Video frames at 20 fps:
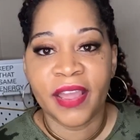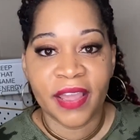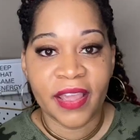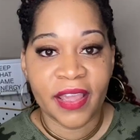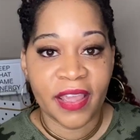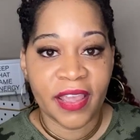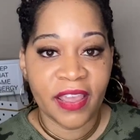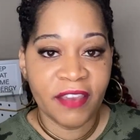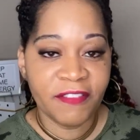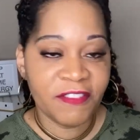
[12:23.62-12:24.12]

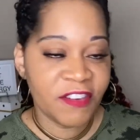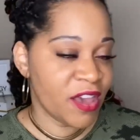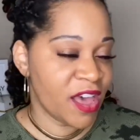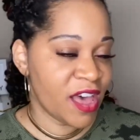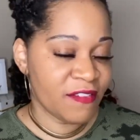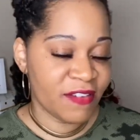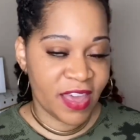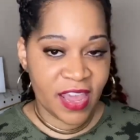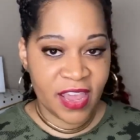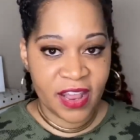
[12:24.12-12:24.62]
if you have an
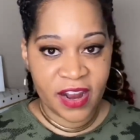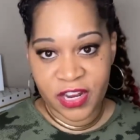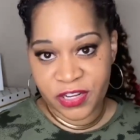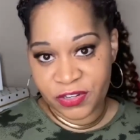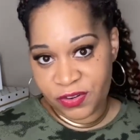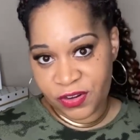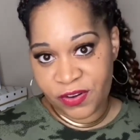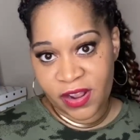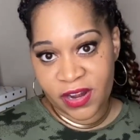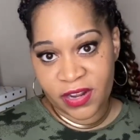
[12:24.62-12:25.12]
800
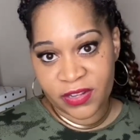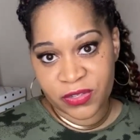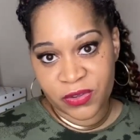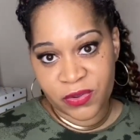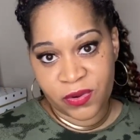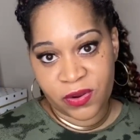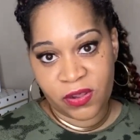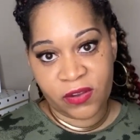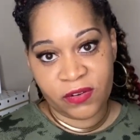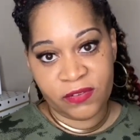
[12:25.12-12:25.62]
credit score
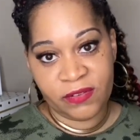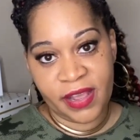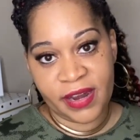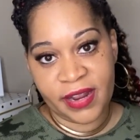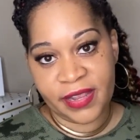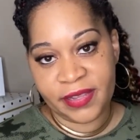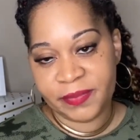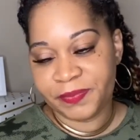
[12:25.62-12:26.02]
already,